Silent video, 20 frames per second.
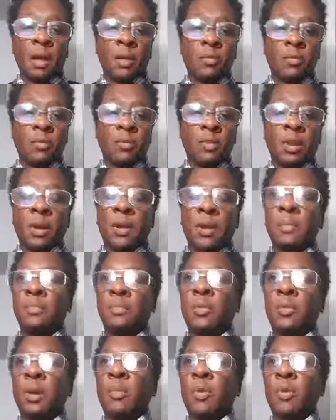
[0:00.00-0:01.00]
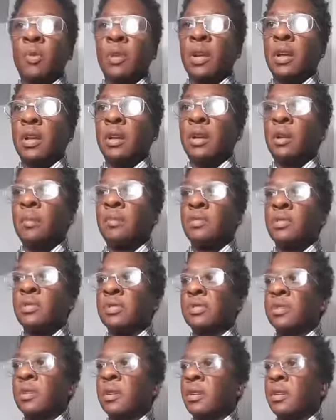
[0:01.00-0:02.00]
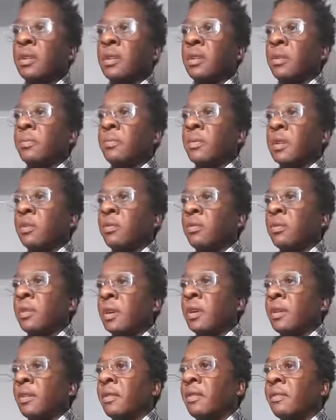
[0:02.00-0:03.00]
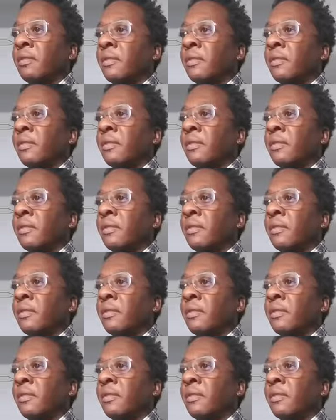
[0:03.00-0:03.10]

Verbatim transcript: What's up? Come on in. I'm just uh, in the middle of